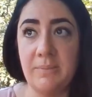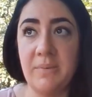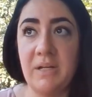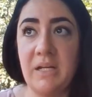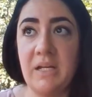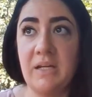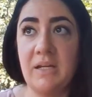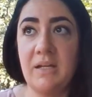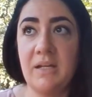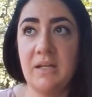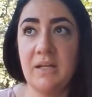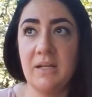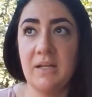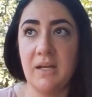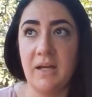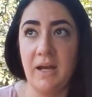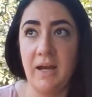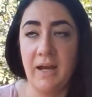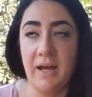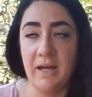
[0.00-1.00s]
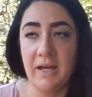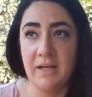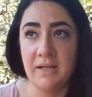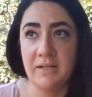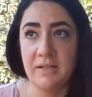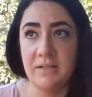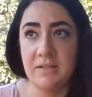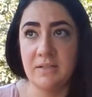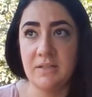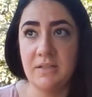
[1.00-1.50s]
limited
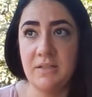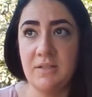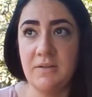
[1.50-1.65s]
and